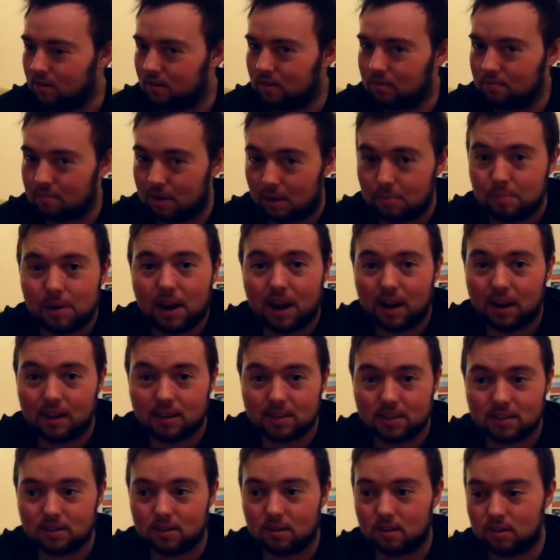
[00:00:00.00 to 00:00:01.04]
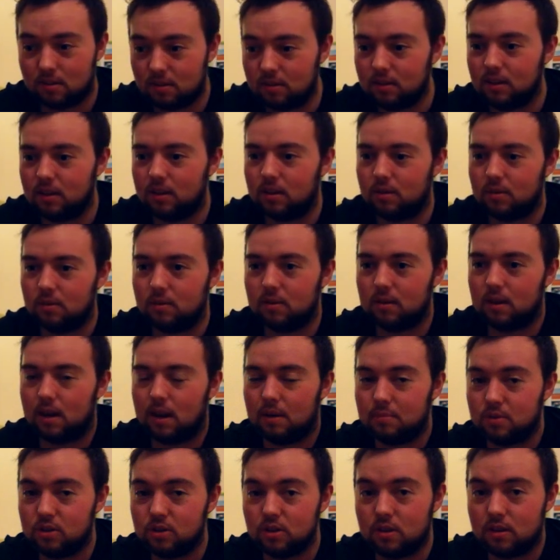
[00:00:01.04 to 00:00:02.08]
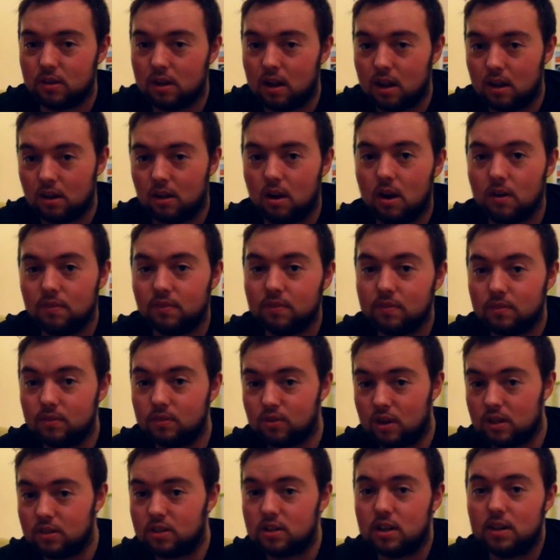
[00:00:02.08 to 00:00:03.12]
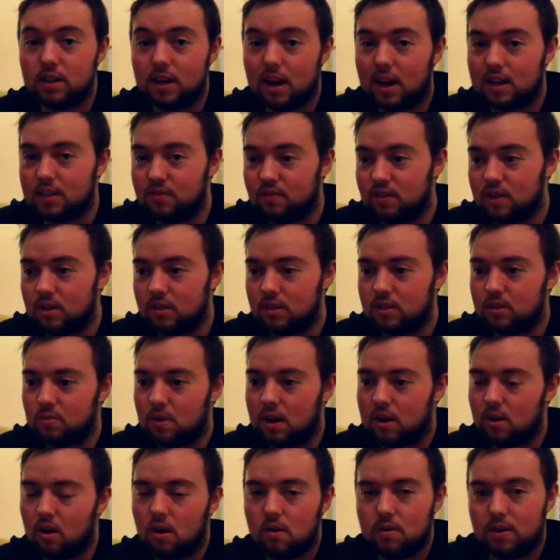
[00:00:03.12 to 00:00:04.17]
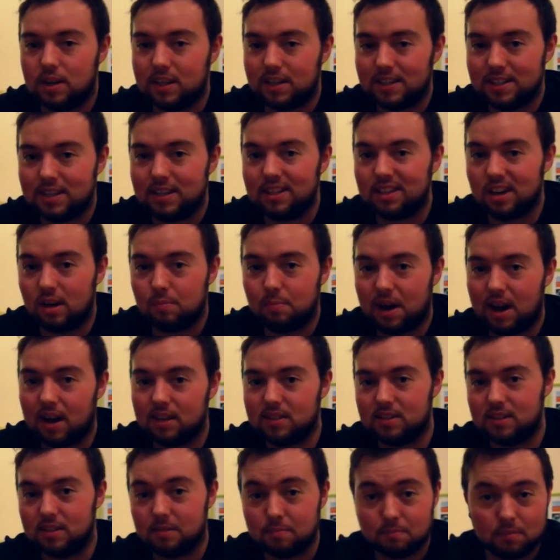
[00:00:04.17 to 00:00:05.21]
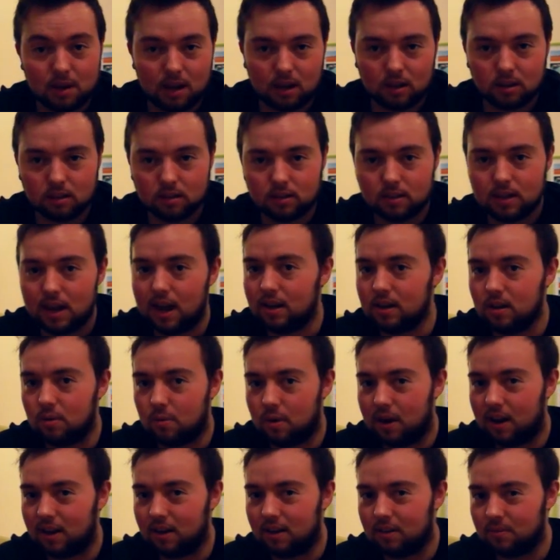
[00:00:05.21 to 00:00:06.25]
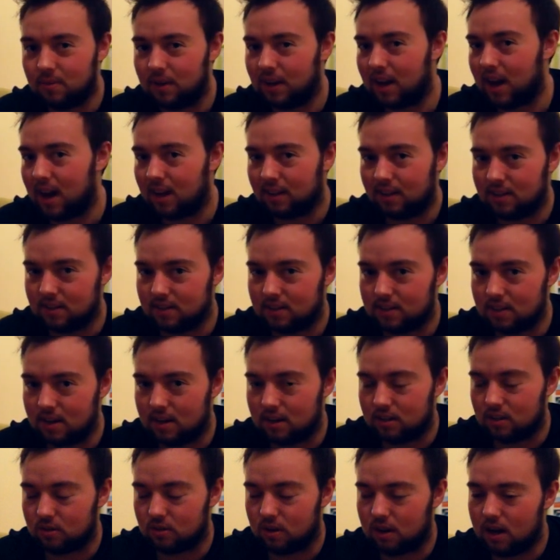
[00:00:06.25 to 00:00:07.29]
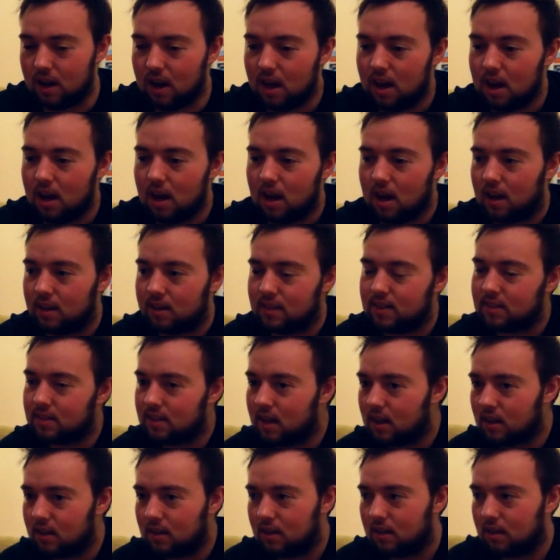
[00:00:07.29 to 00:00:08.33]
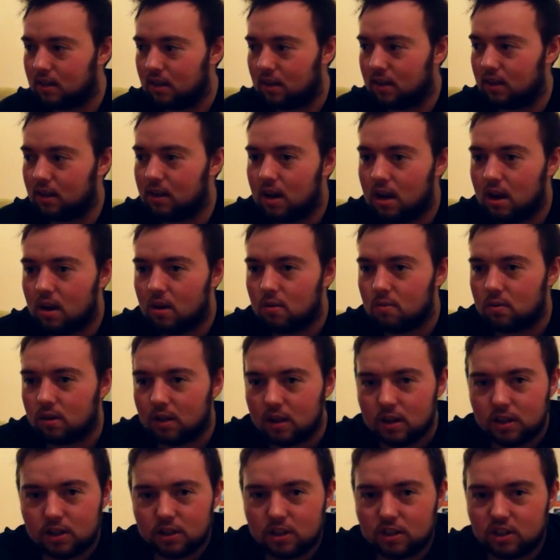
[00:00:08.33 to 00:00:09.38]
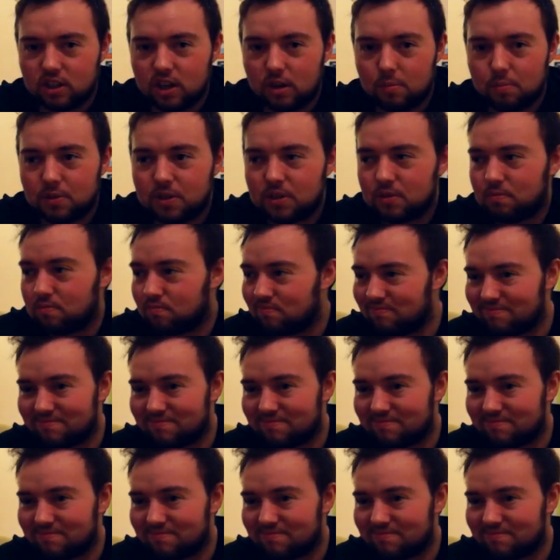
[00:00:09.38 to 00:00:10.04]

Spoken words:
My parts are, you know, I'm sure that a lot of transgender guys feel this way, already see their parts as male anyway, regardless of surgery. And secondly, relationships.